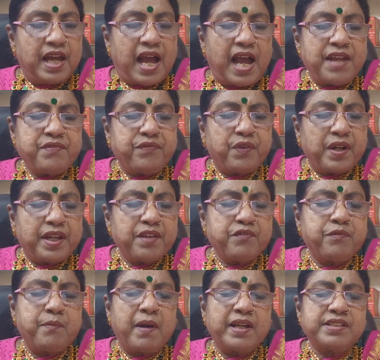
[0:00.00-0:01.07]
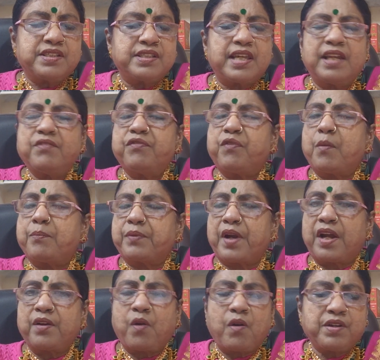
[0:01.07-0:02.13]
I forgive myself for
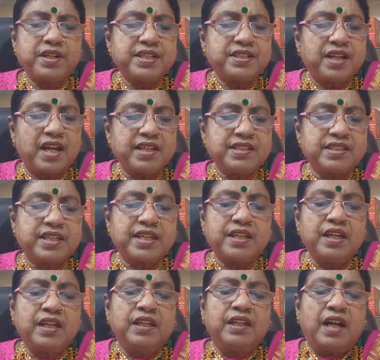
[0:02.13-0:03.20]
prioritizing